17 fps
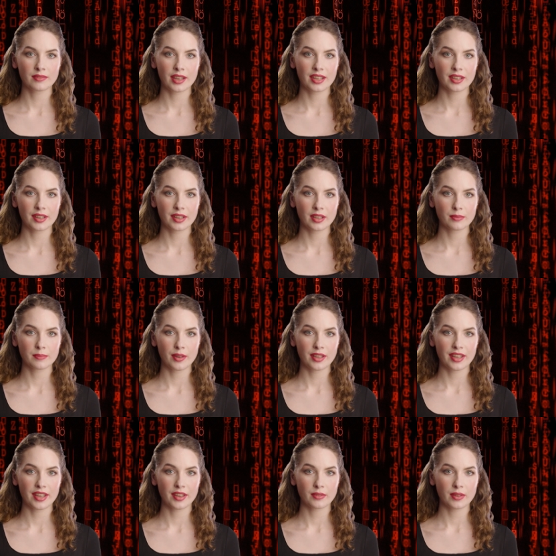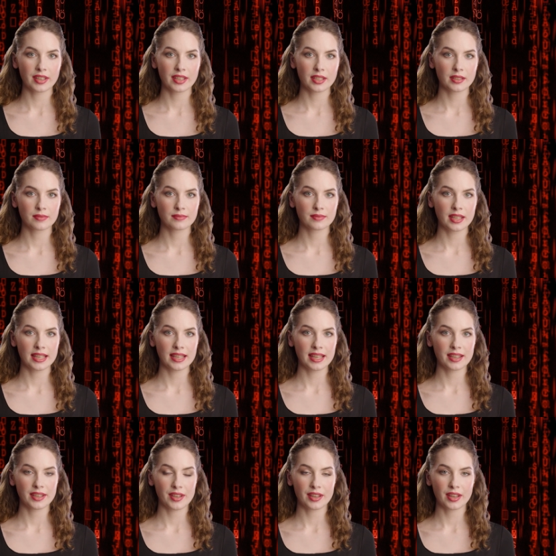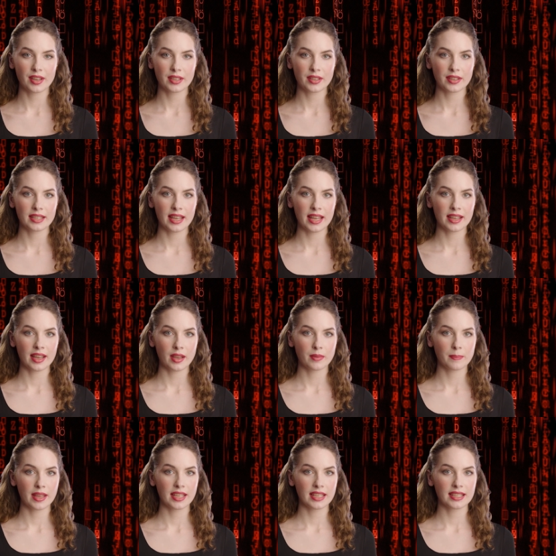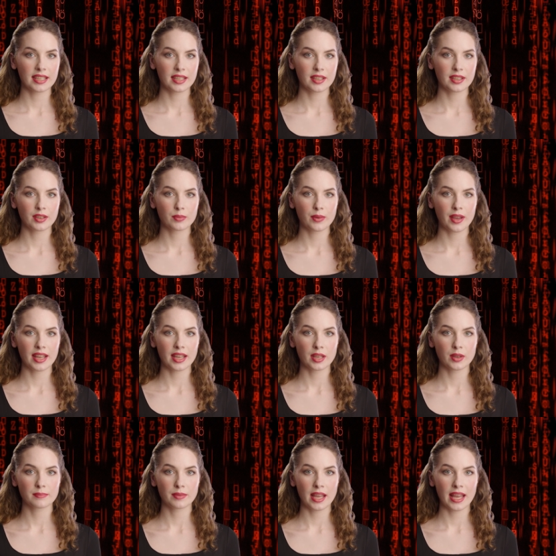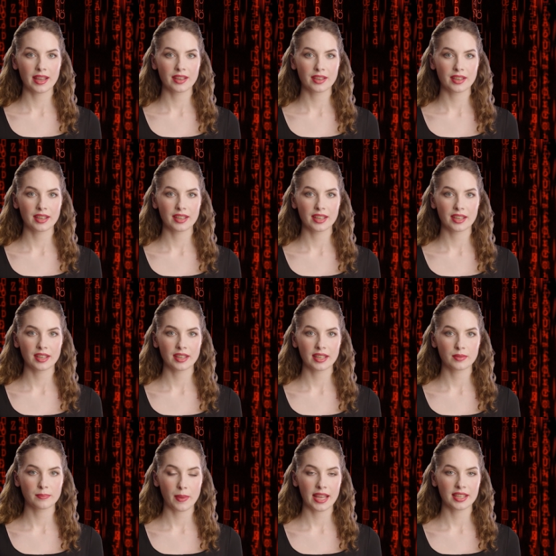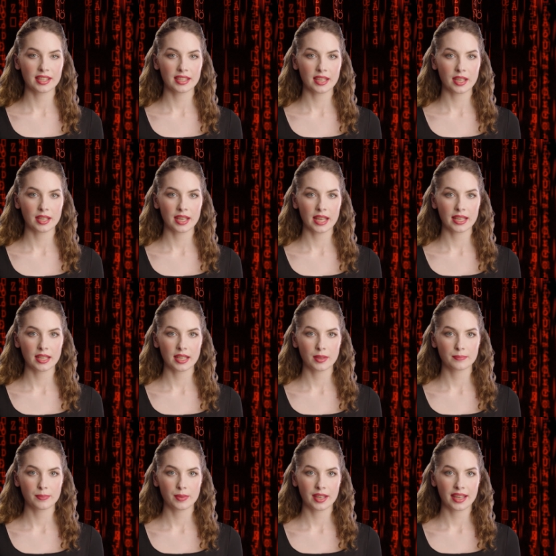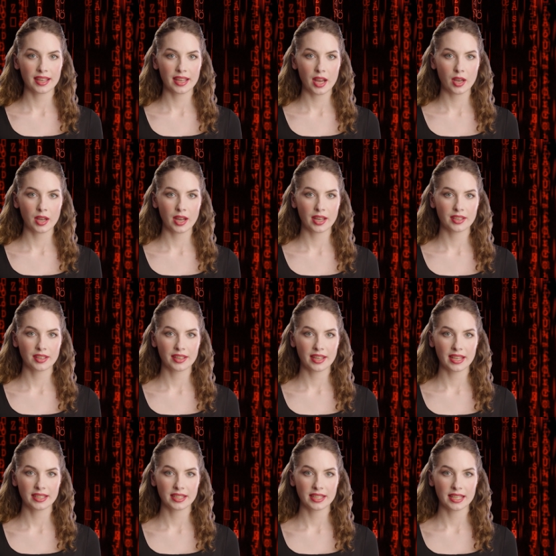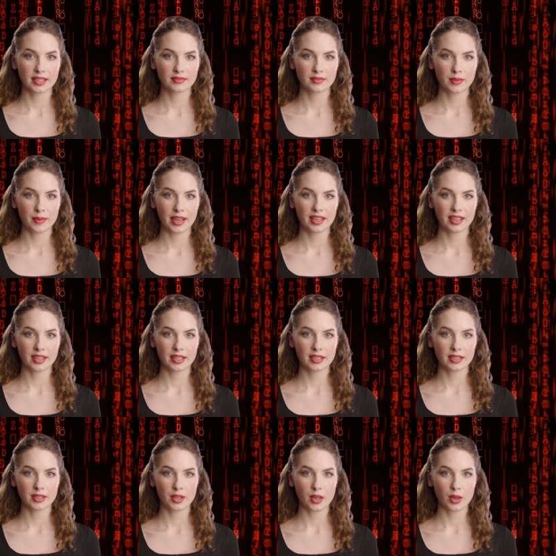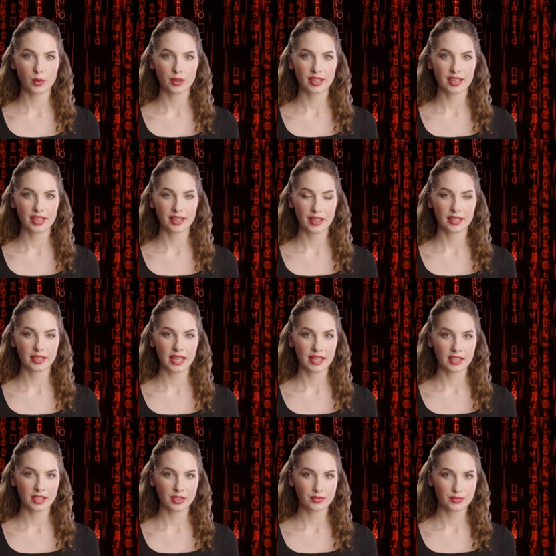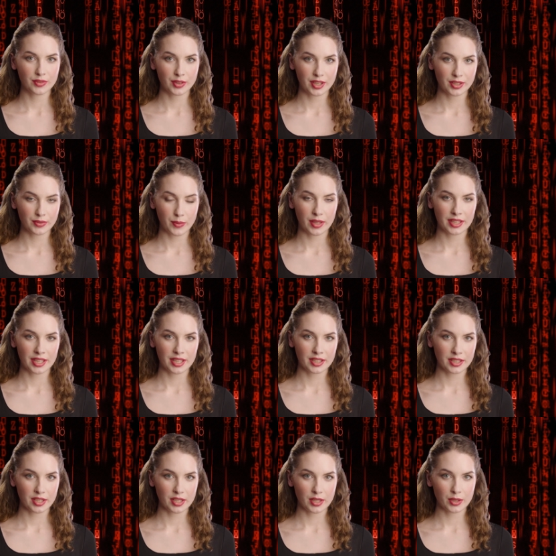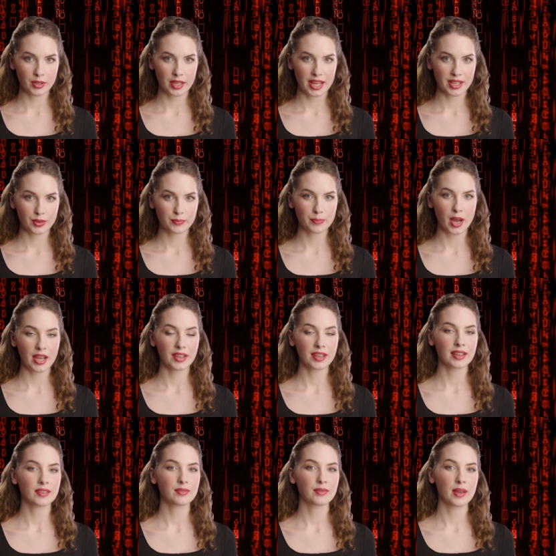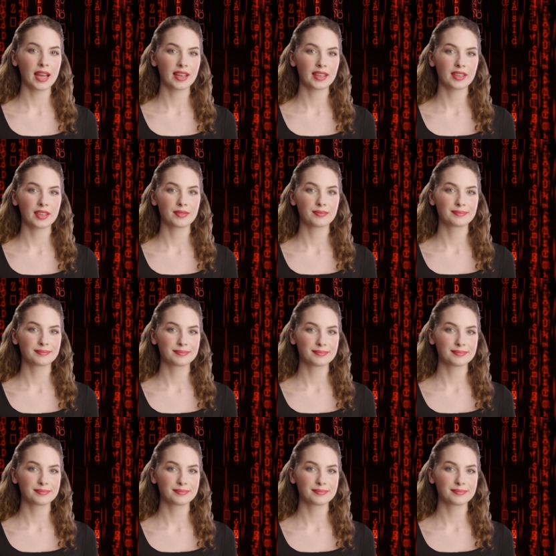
professionals possess critical thinking skills and the ability to make complex decisions based on incomplete or uncertain information, which is essential for responding to new and emerging threats.